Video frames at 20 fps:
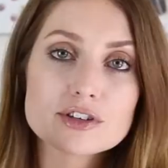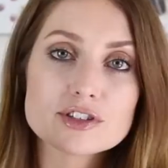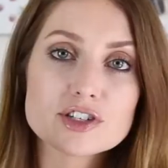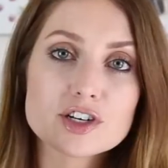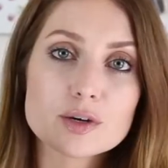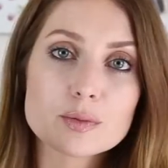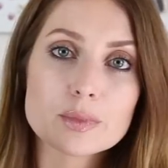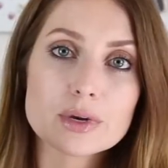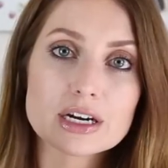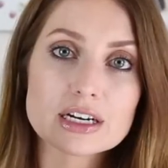your
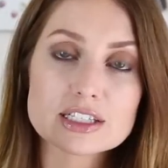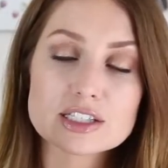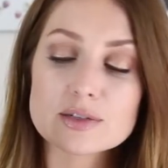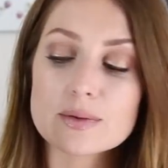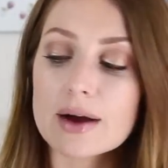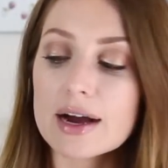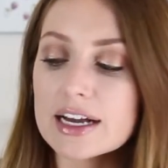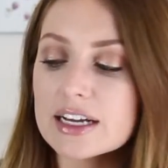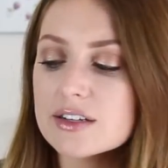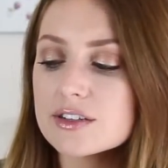turmeric.
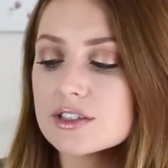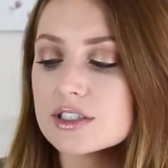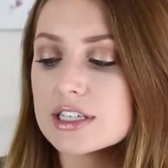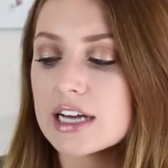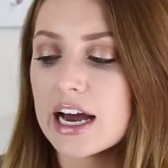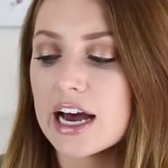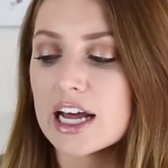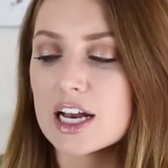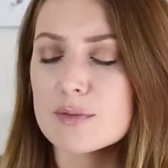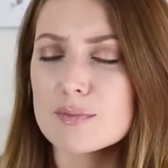So I usually
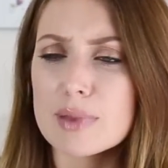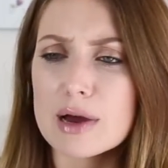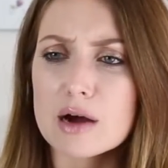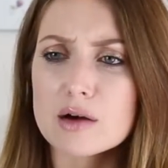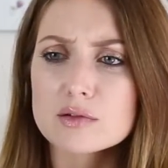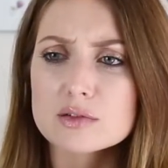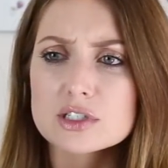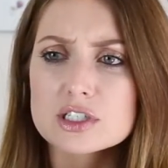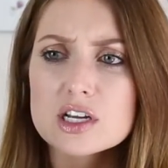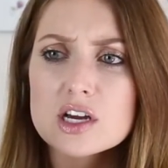add
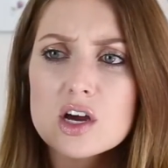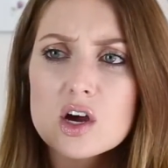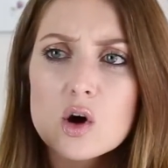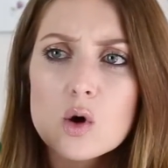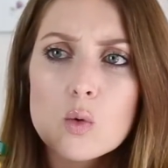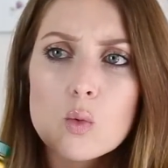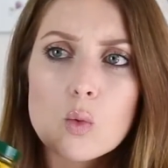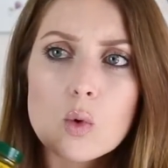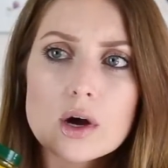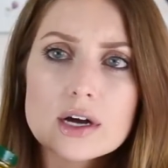about
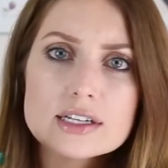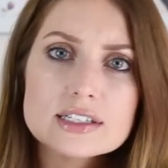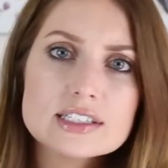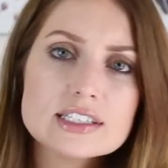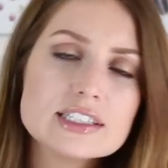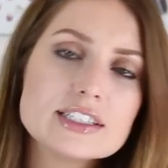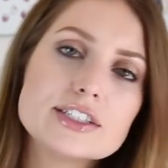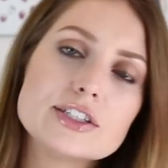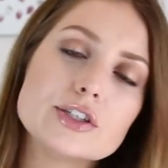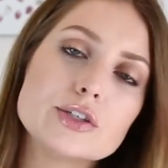1
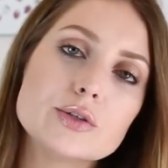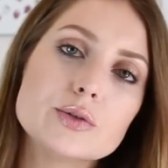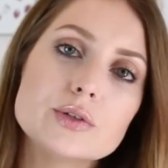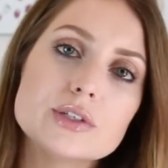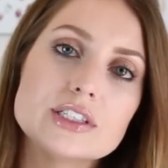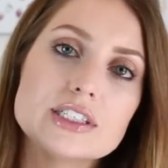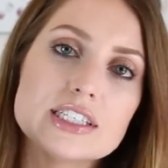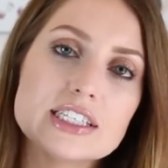to 2